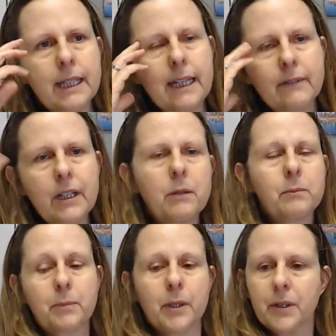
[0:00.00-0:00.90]
giving
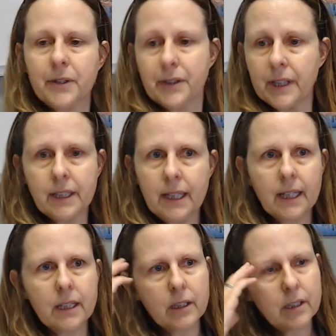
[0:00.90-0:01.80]
birth
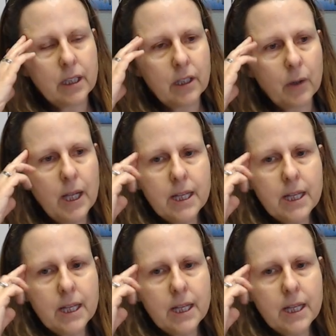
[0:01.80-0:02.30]
again, or, you know,